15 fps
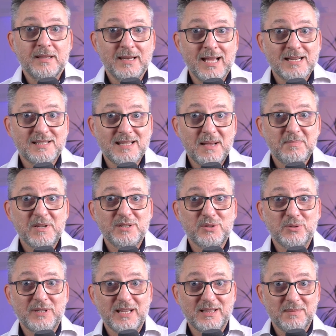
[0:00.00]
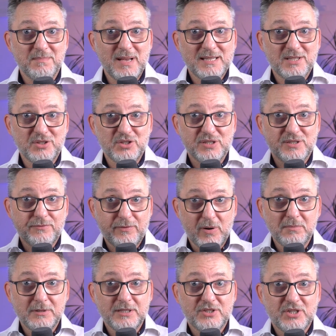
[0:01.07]
The next step is to take the messages
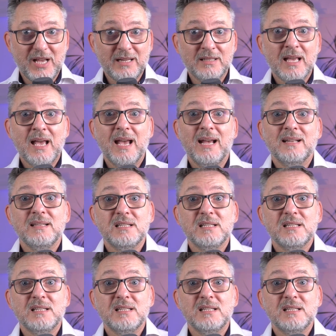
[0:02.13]
from the chat and